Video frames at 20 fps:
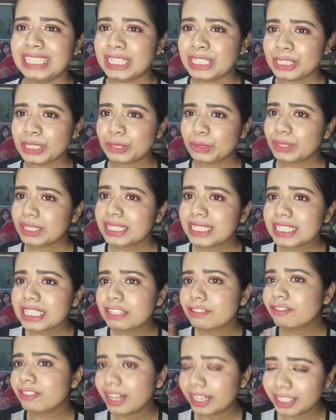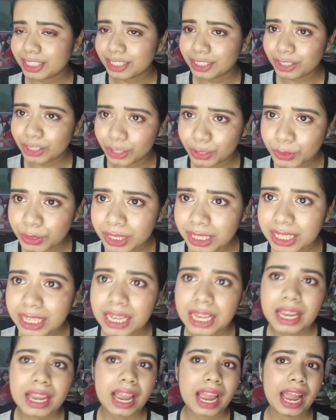So this is the final look,
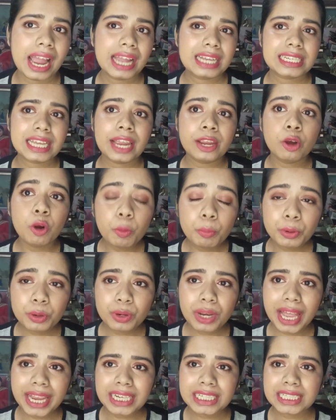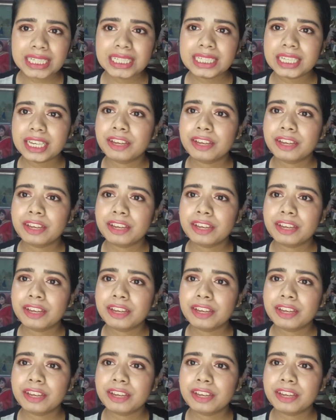and I hope you liked it.